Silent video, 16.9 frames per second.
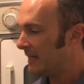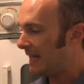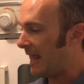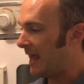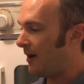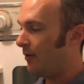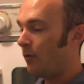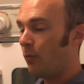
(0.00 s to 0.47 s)

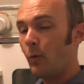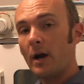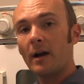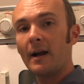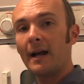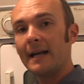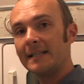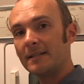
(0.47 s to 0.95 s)
Now,
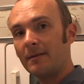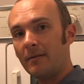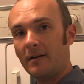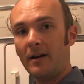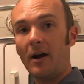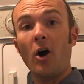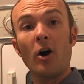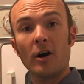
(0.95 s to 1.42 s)
whereas
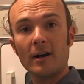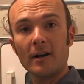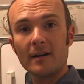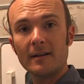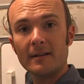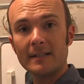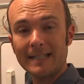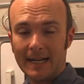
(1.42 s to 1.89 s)

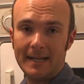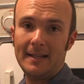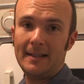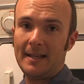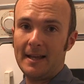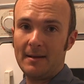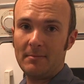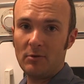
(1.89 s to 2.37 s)
our Tiny
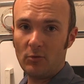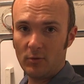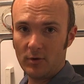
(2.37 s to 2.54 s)
Lab